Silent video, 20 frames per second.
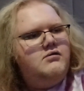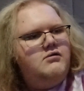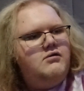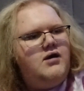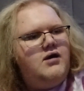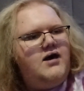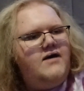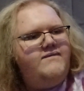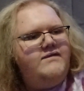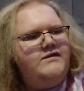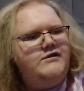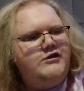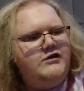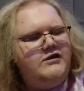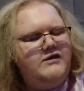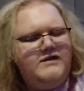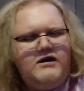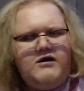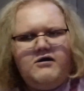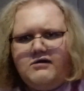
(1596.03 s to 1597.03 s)

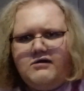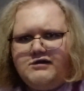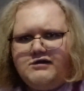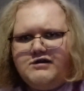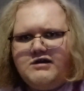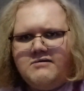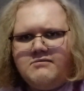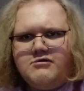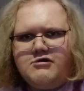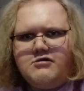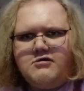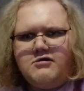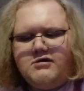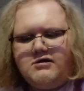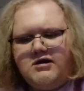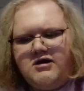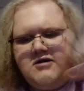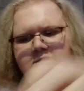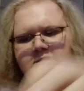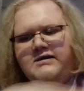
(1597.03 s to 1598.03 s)
Obviously there are some
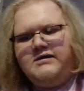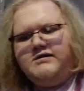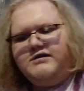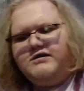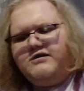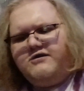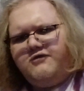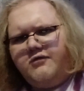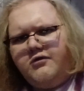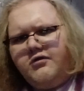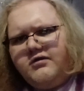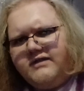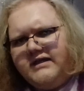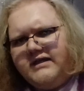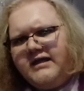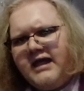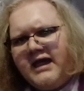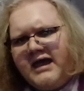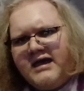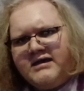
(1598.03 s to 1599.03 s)
shortcomings toward
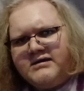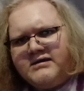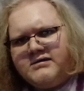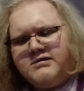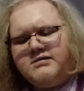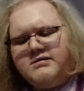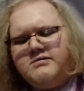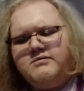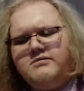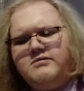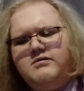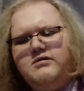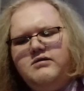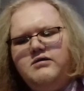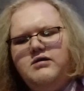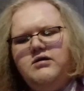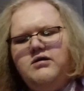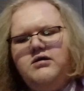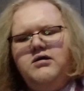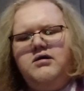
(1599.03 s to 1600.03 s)
the end.
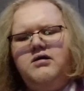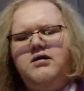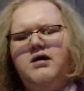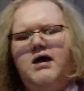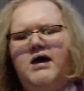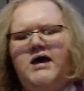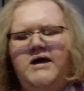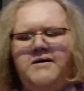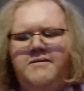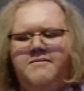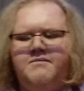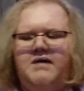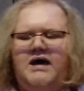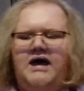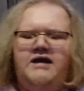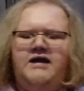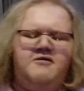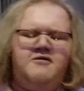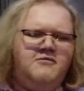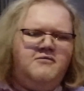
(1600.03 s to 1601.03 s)

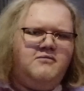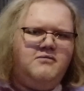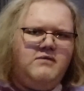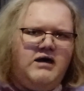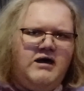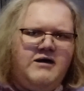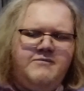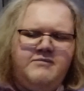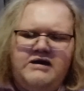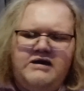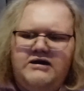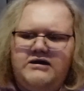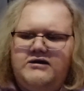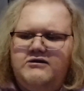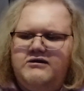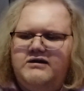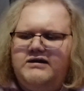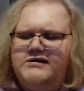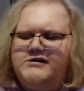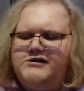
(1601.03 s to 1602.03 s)
I'm not
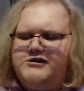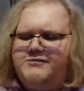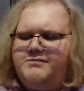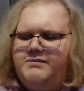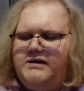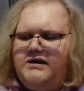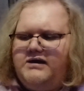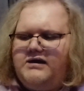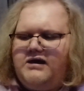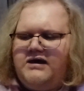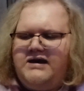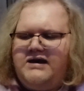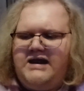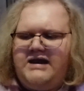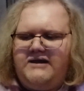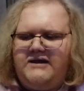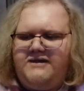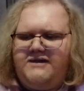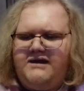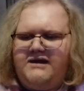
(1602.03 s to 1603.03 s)
going to speak on
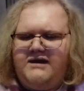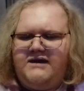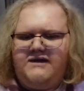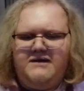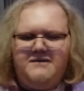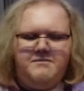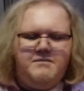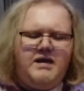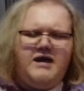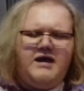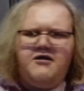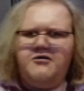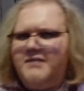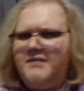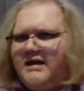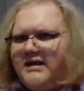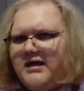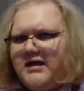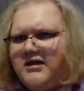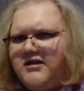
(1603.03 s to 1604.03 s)
anything that may or
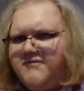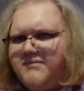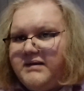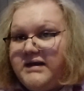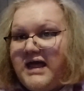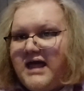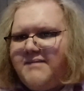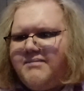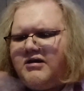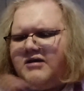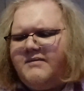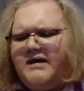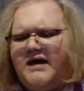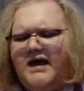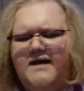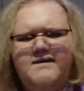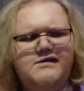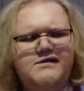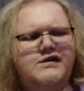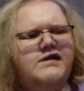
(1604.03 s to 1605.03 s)
may not have been happening
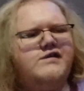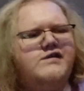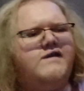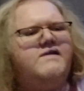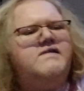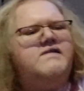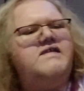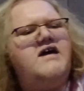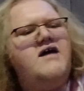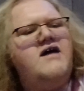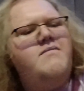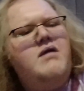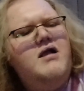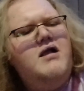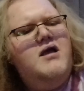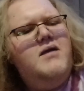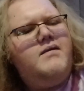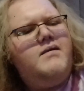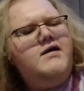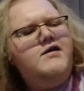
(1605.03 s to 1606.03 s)
behind the scenes at the time,
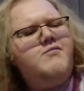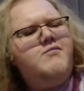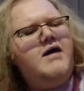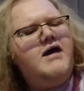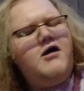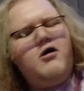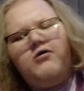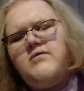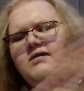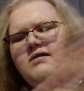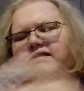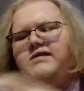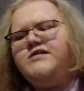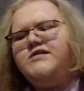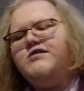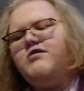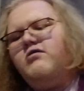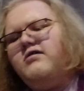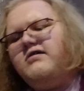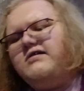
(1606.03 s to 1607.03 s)
because my only
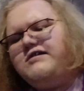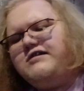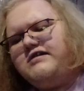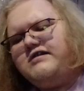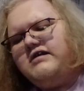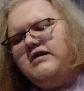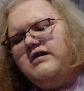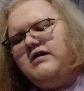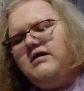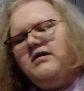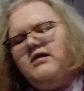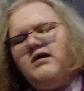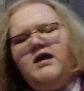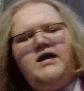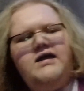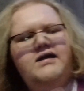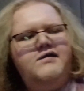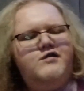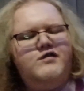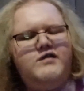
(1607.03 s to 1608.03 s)
source
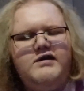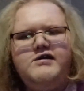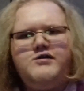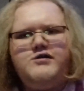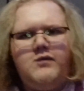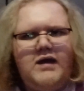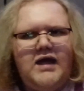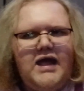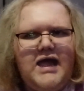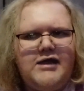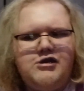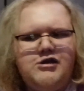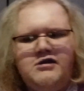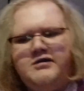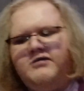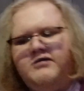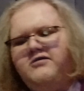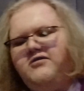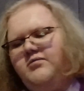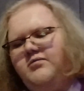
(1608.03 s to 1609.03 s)
is these reaction
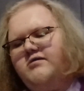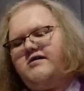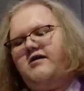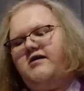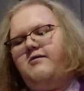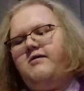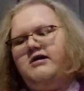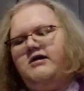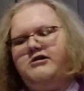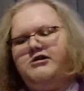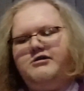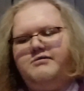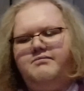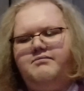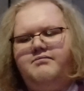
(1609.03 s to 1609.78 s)
YouTubers I watch.